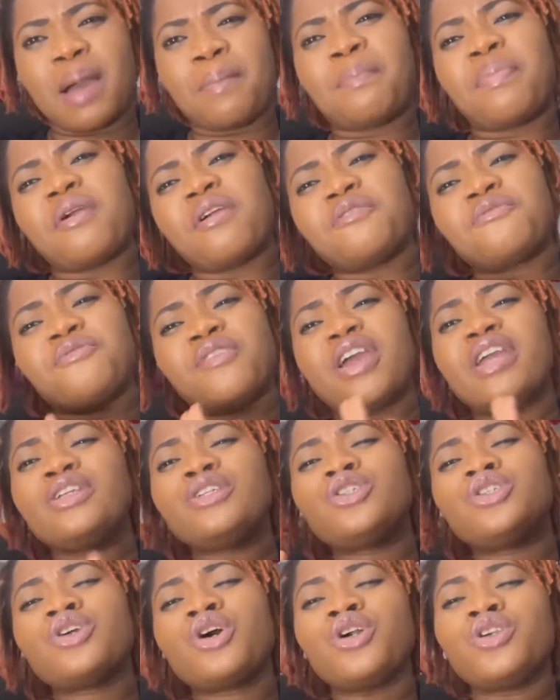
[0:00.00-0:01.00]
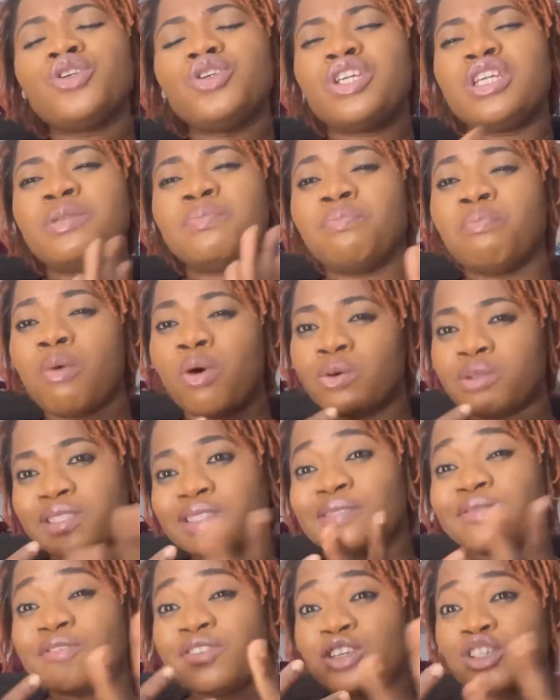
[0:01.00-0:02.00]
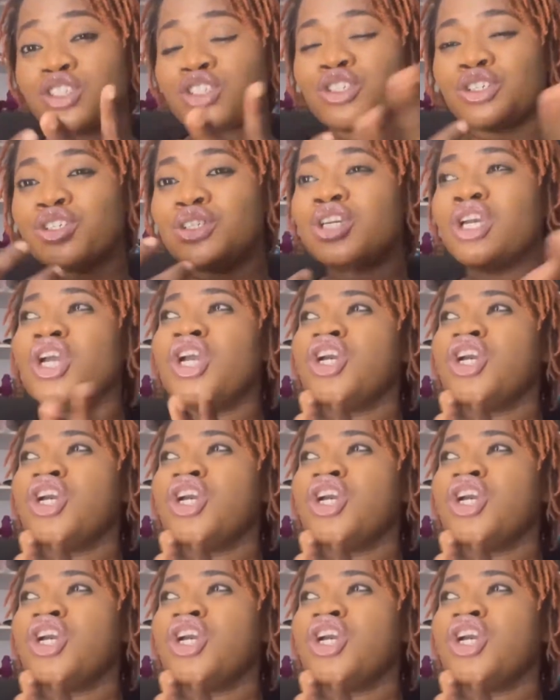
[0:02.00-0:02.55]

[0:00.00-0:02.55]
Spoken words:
Peradventure, you need motivation.